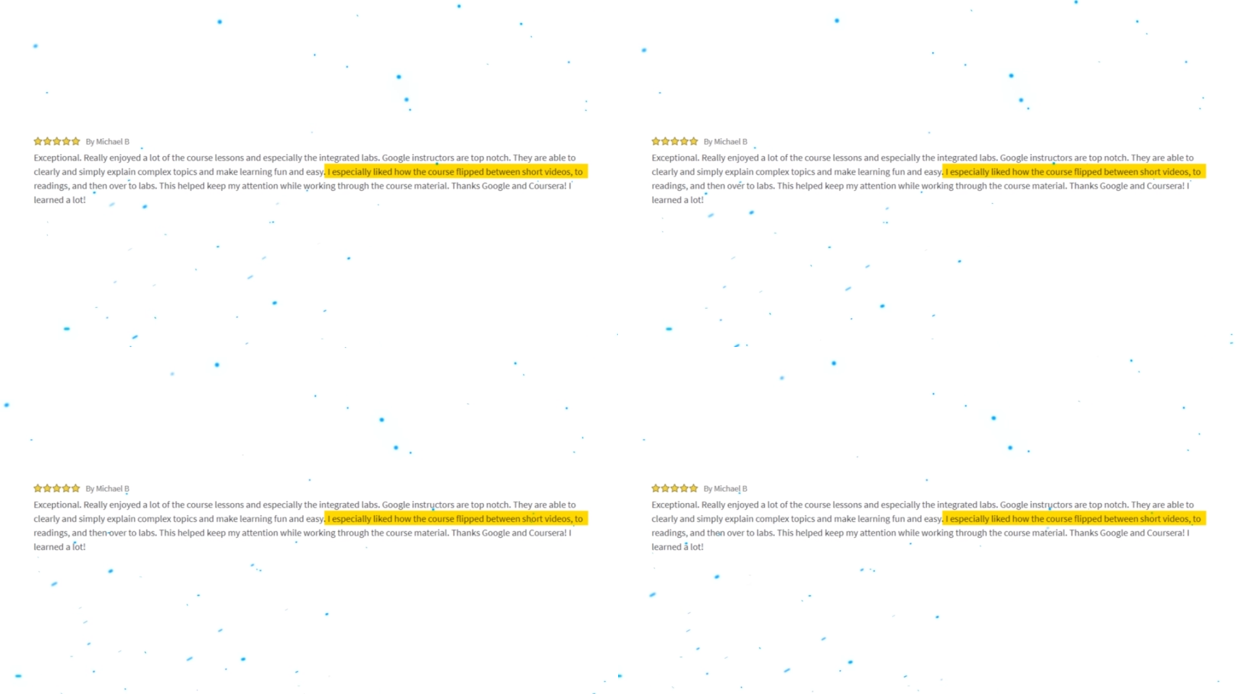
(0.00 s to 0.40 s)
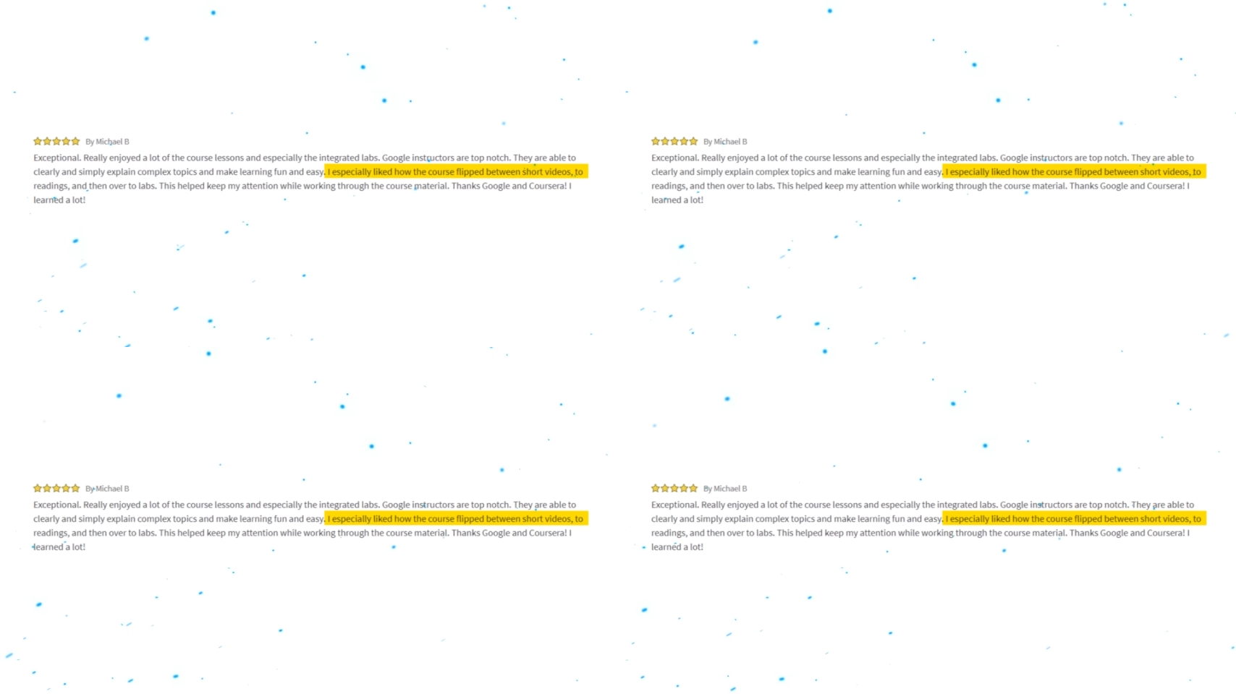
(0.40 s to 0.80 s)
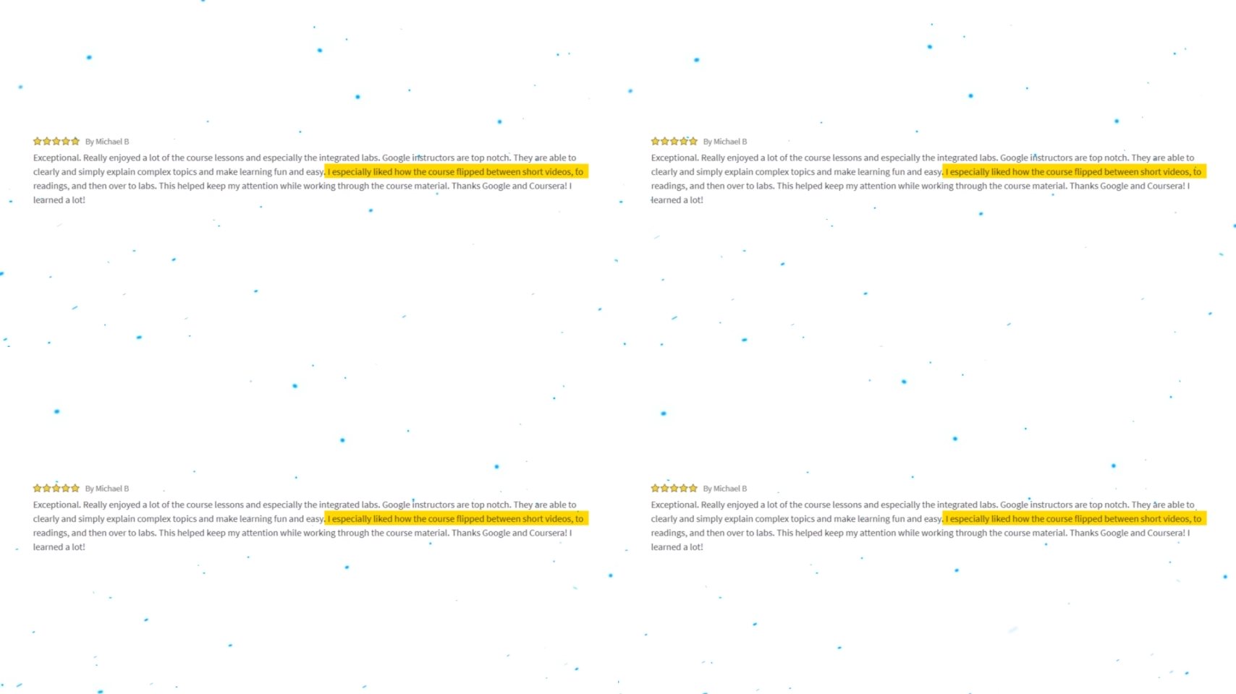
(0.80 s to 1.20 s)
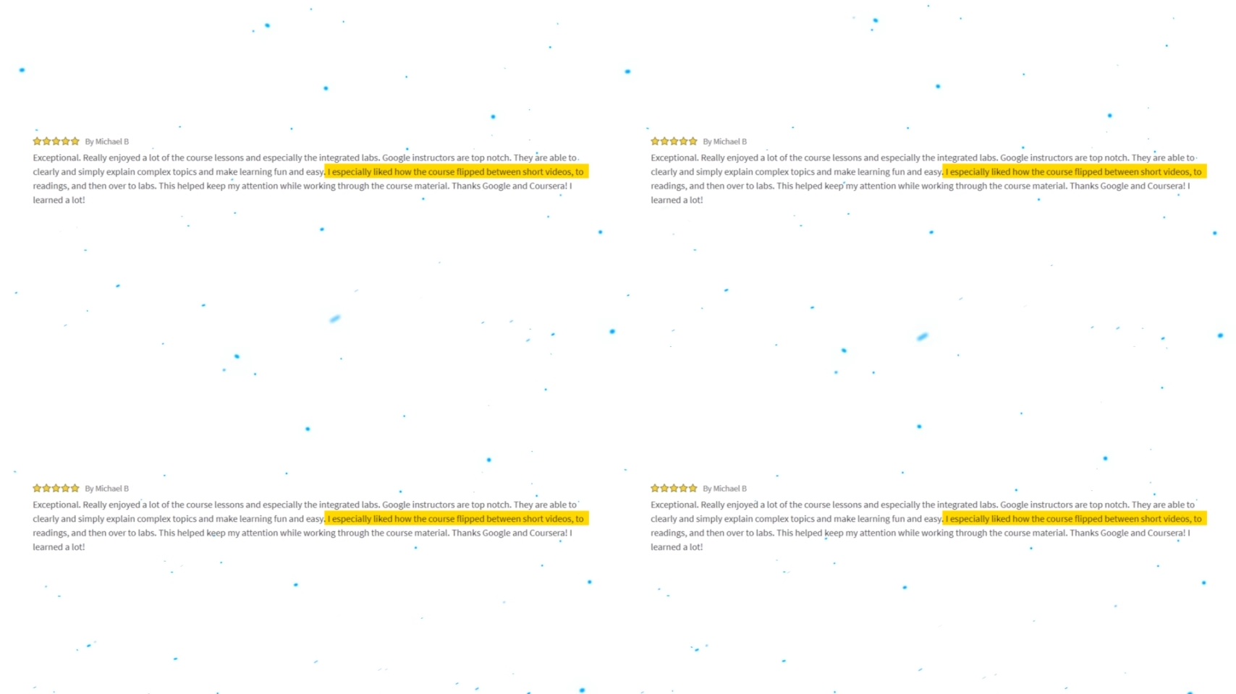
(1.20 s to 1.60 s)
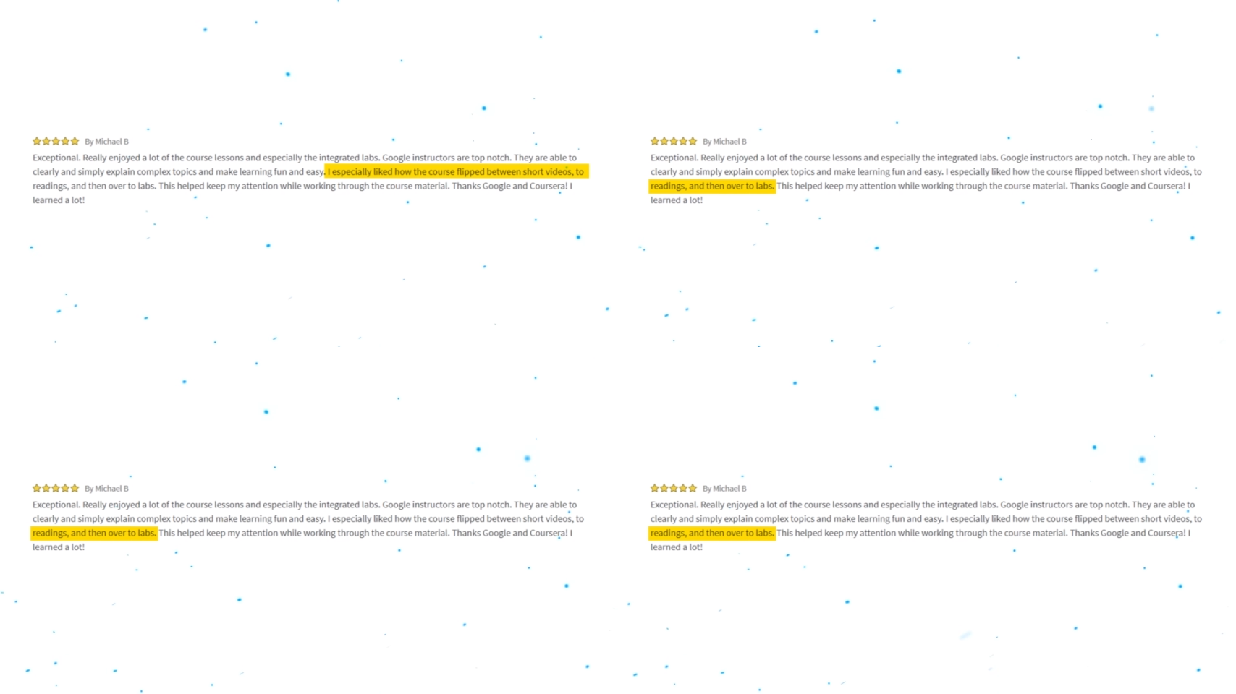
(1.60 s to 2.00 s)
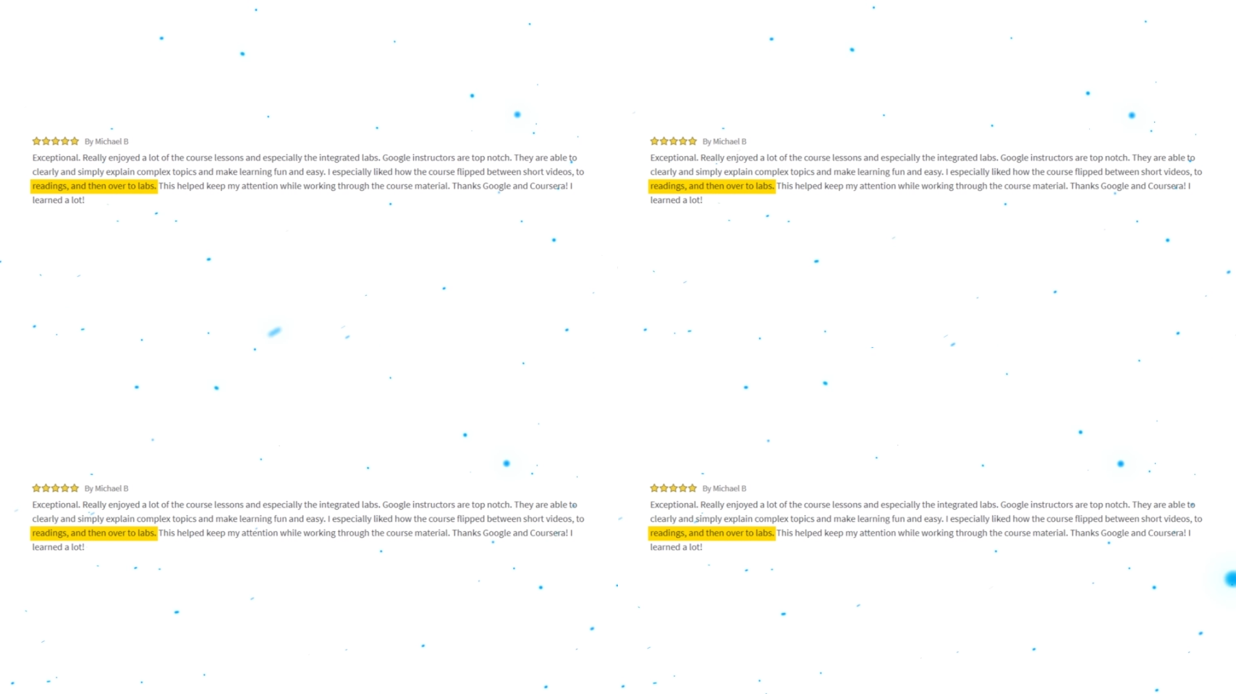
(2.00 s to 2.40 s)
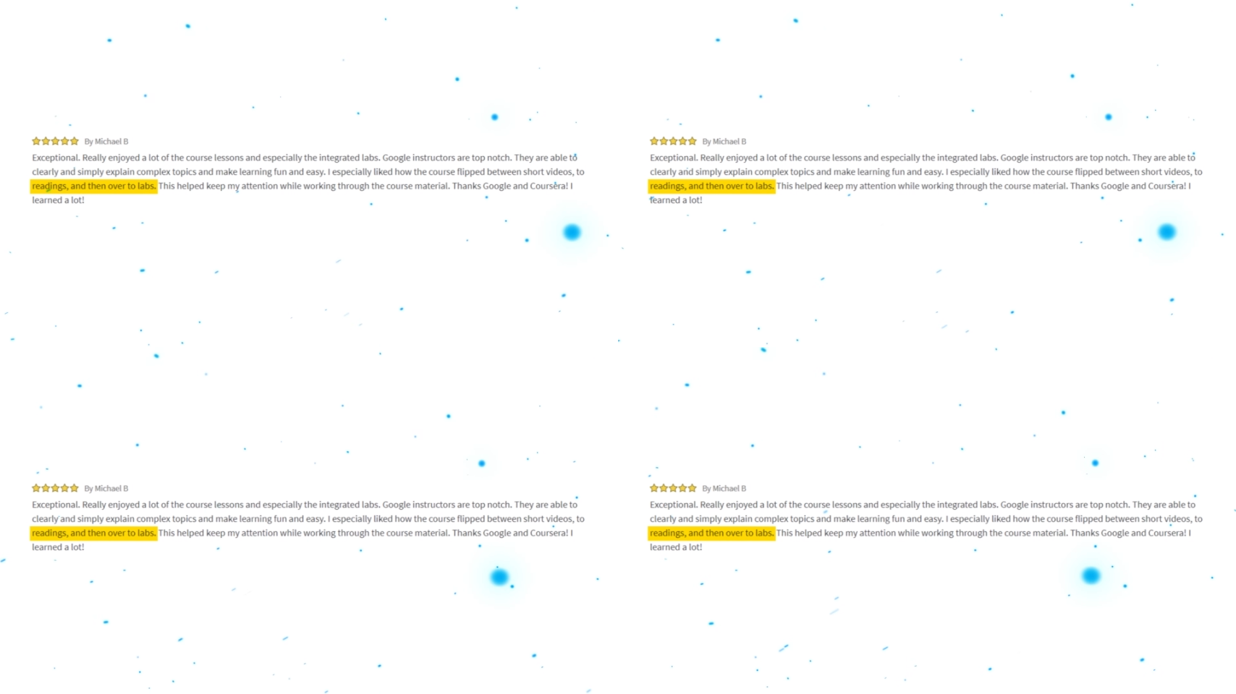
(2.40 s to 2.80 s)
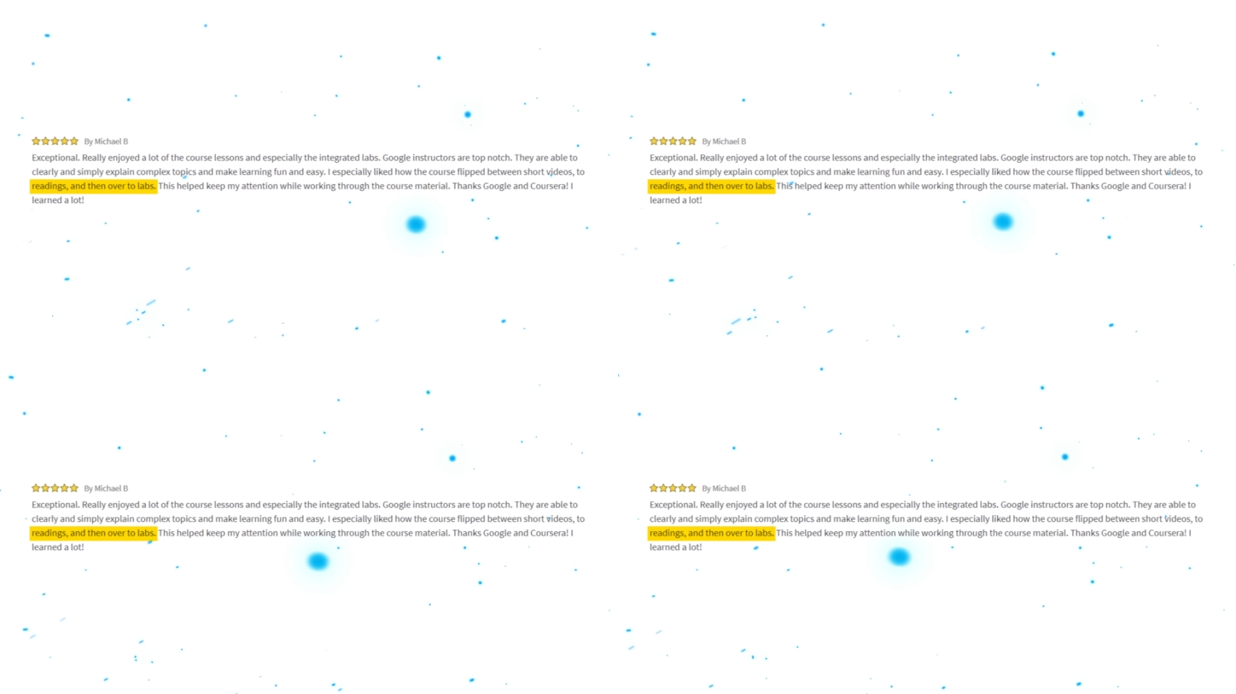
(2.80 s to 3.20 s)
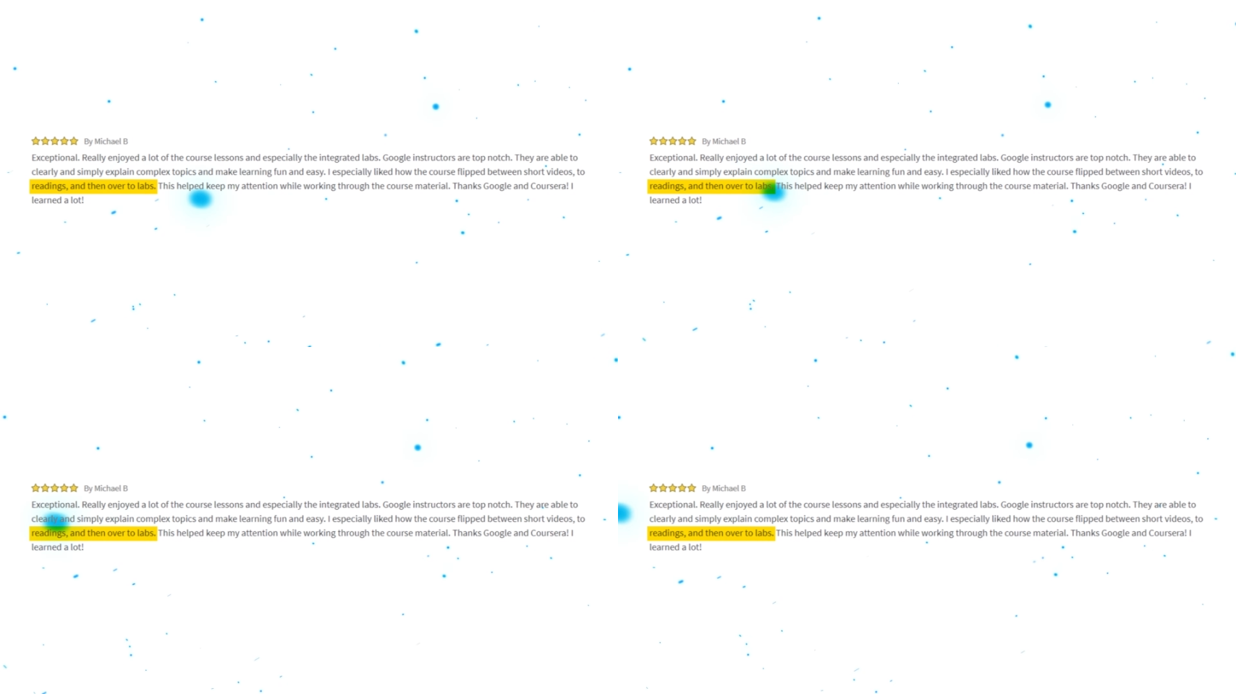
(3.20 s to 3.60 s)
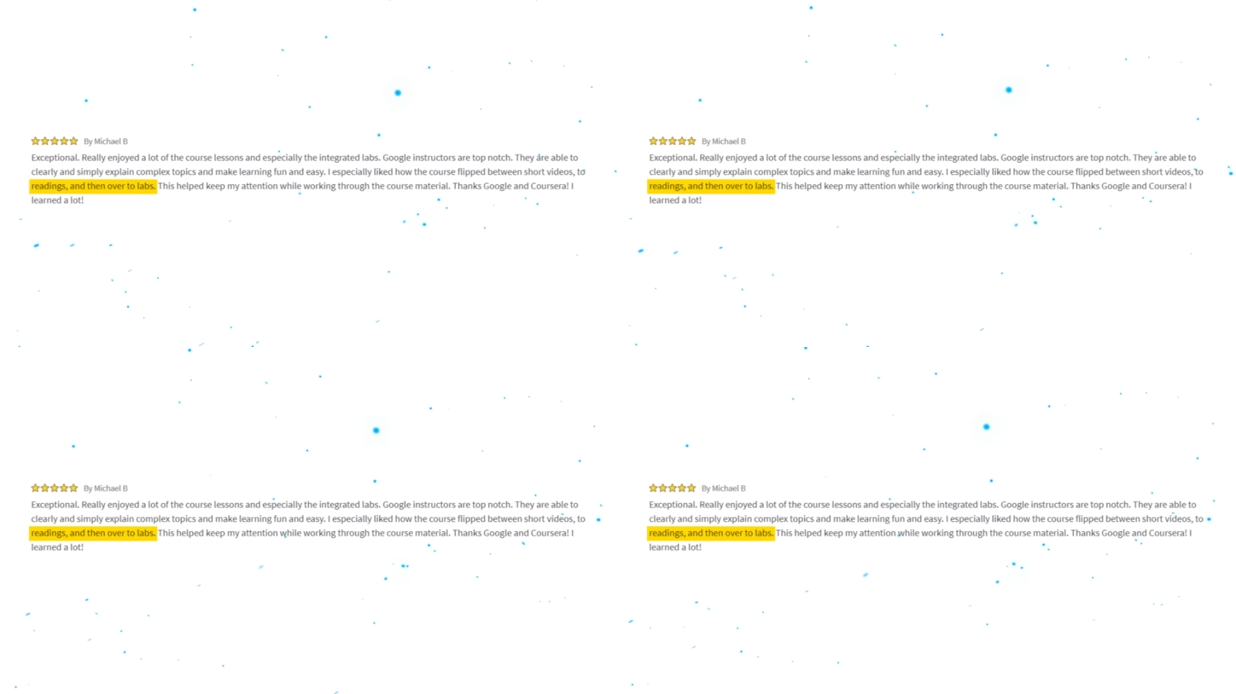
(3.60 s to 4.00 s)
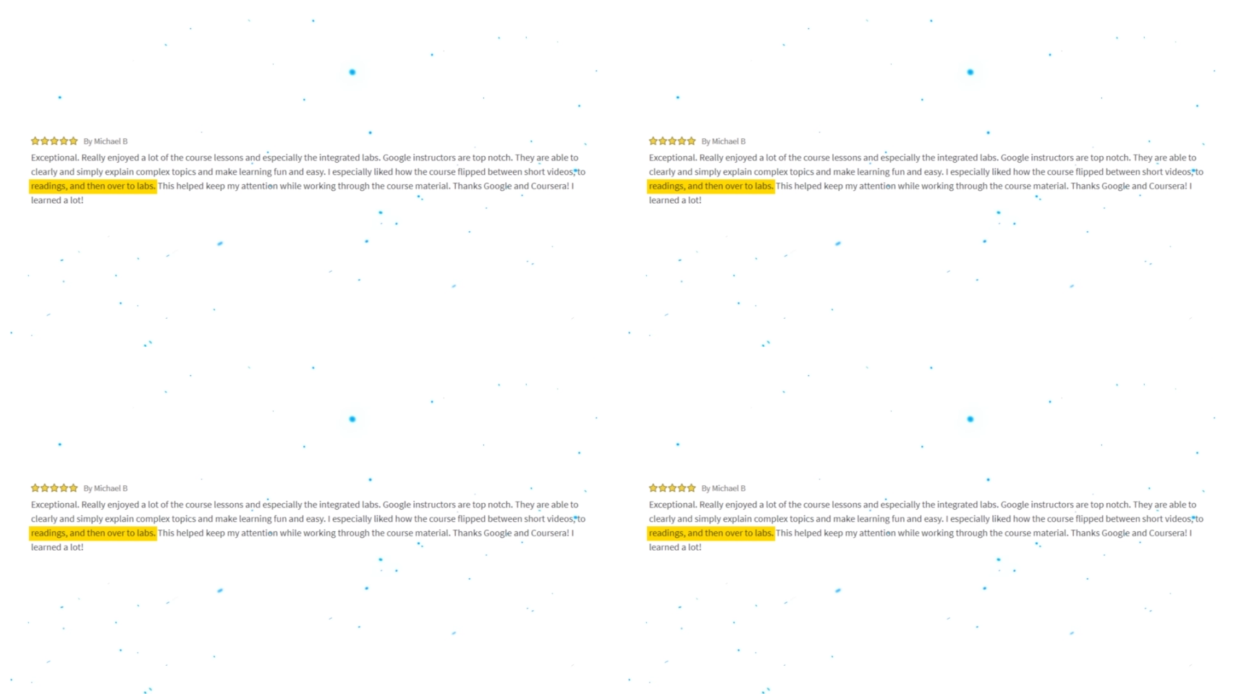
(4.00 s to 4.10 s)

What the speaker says: No face is visible, so there are no lips to read.